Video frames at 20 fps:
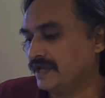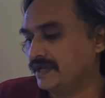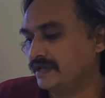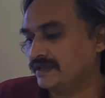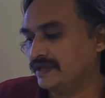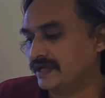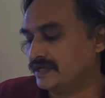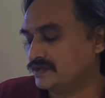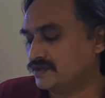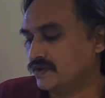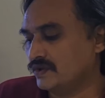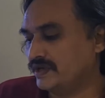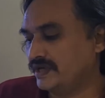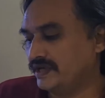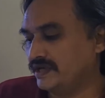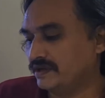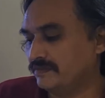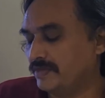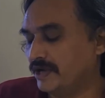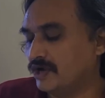There is no
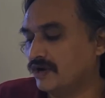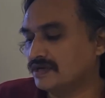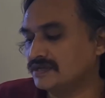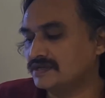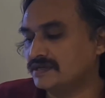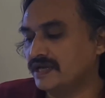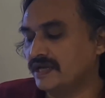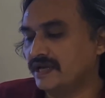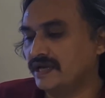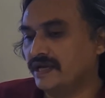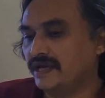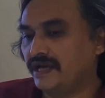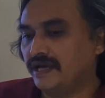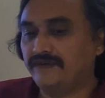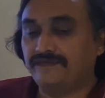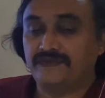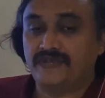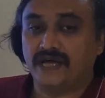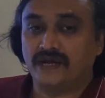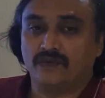tear, because
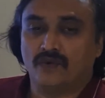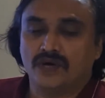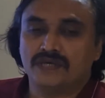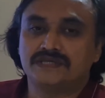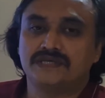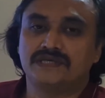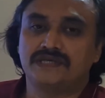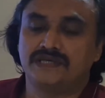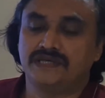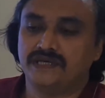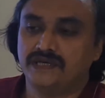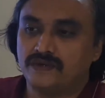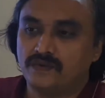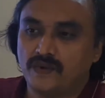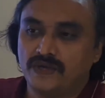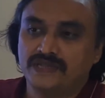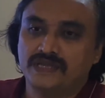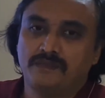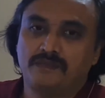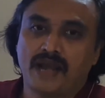if there was a tear,
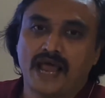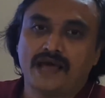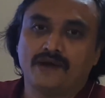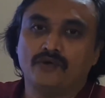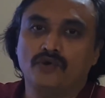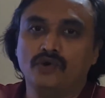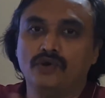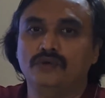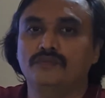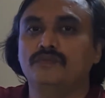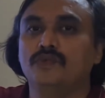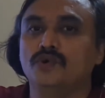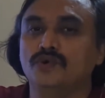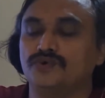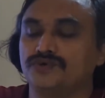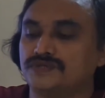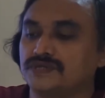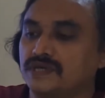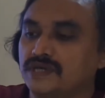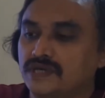when the black hole
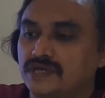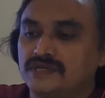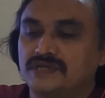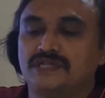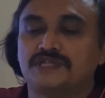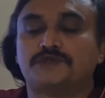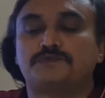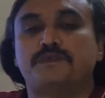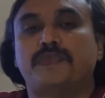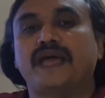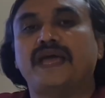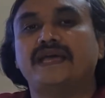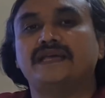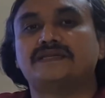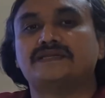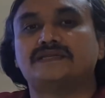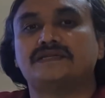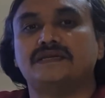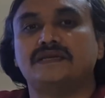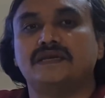moves, the
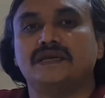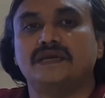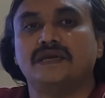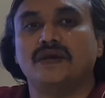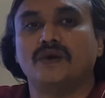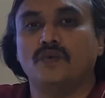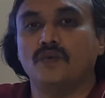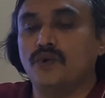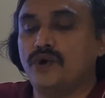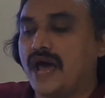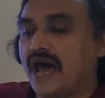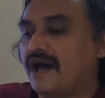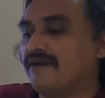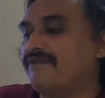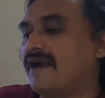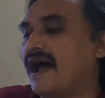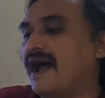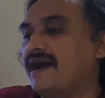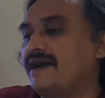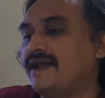space would have
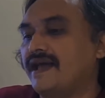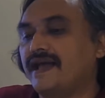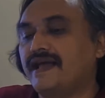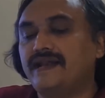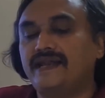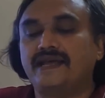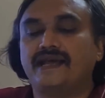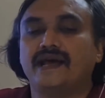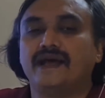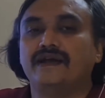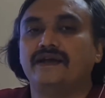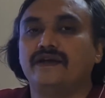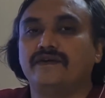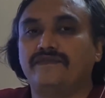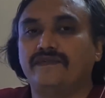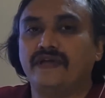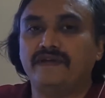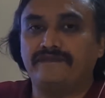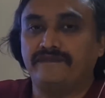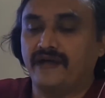had any kind
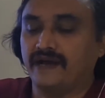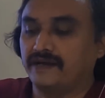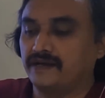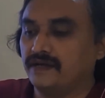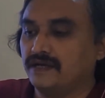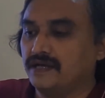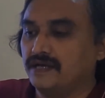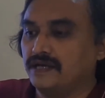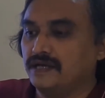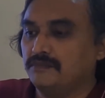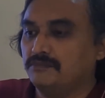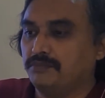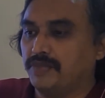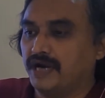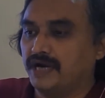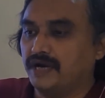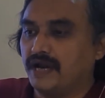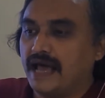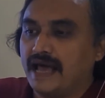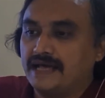of effect.
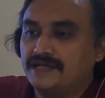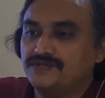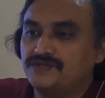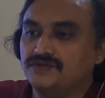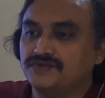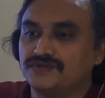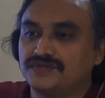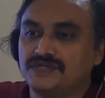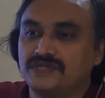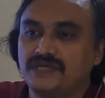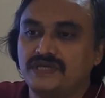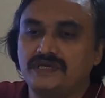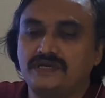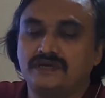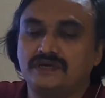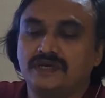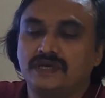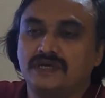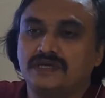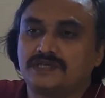But as you
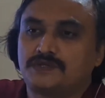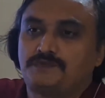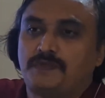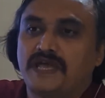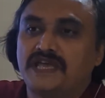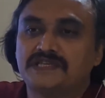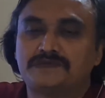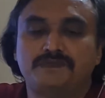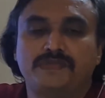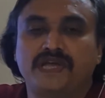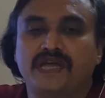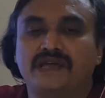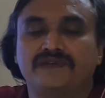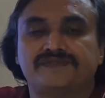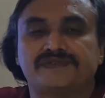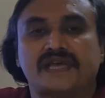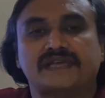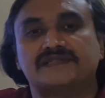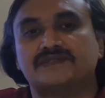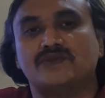see, space behaves
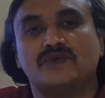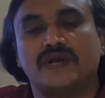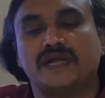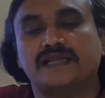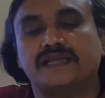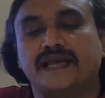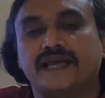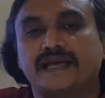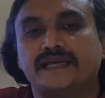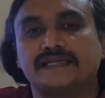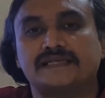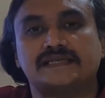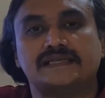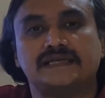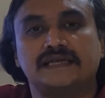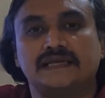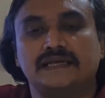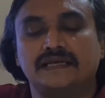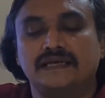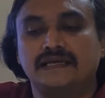as though nothing
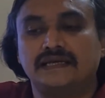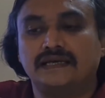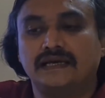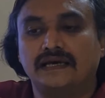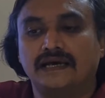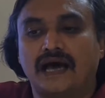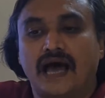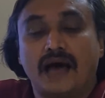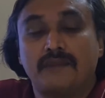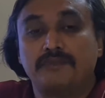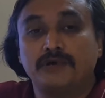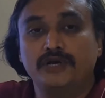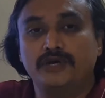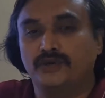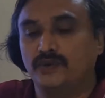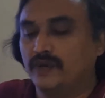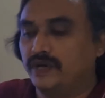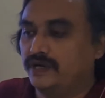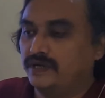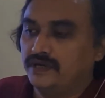has happened
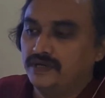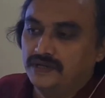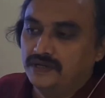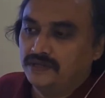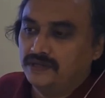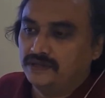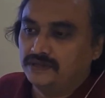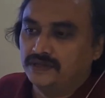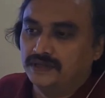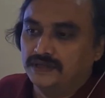to it.